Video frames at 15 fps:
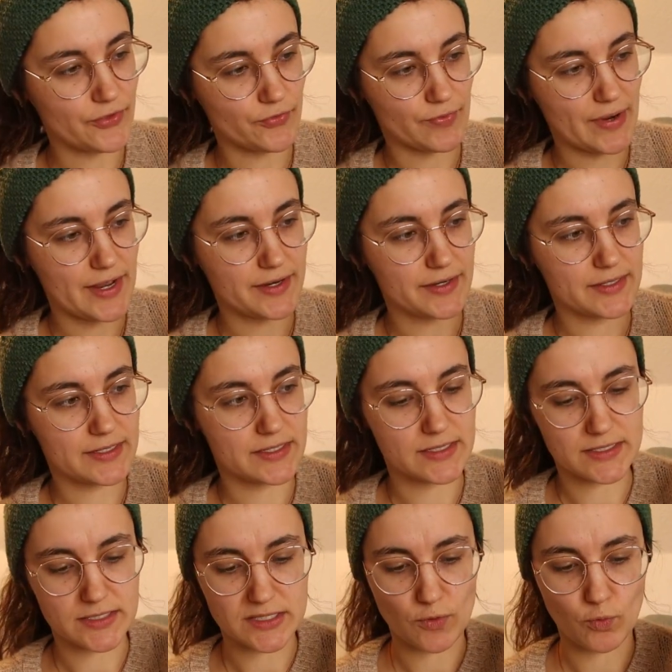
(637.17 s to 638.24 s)
the red
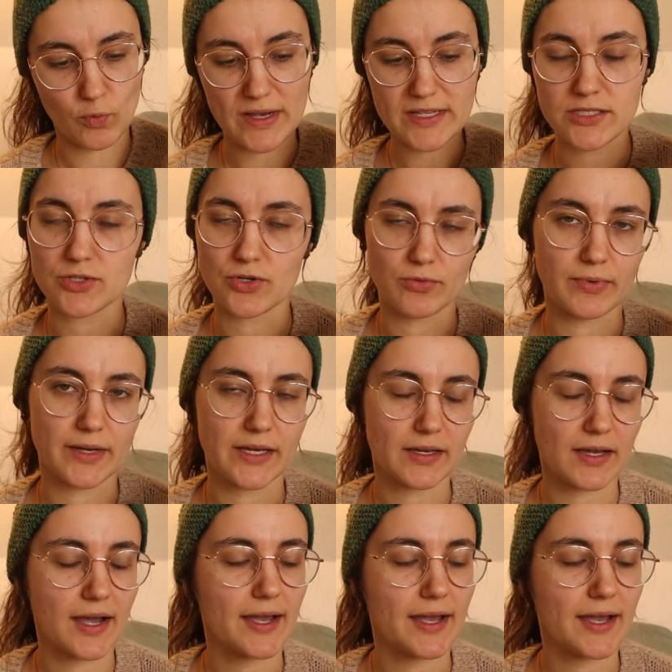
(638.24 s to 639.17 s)
is Western Wake.